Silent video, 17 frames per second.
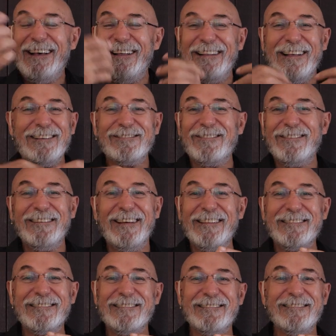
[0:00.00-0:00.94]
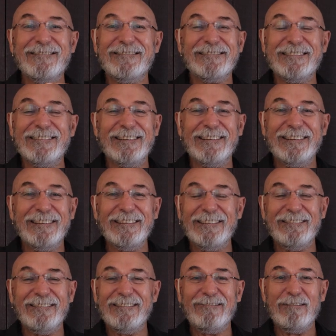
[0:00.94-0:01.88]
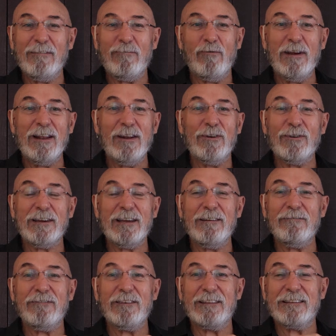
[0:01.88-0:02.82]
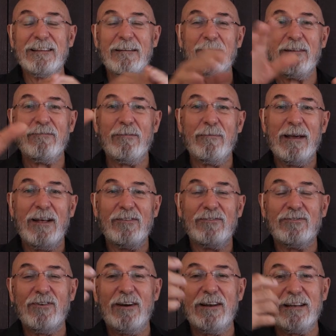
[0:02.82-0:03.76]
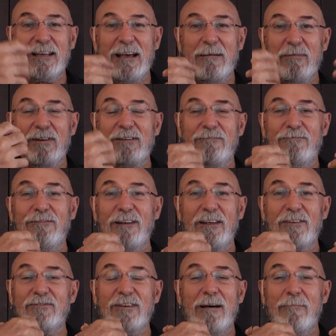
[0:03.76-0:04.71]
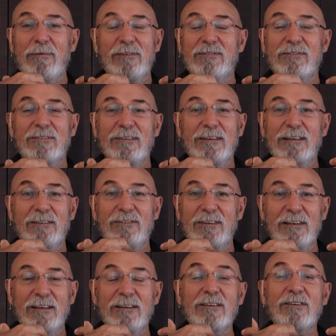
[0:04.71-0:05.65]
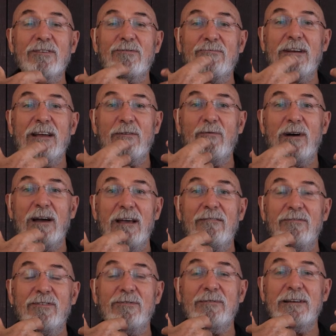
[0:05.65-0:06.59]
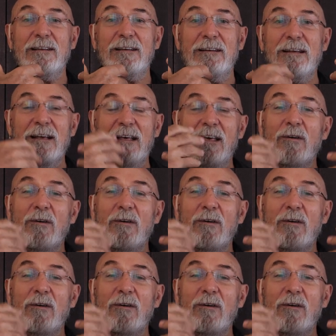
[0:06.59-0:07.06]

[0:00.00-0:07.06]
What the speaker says: That's got nothing to do with it. If we're looking for something from outside to come in to fill us up, it's an incorrect way of doing it.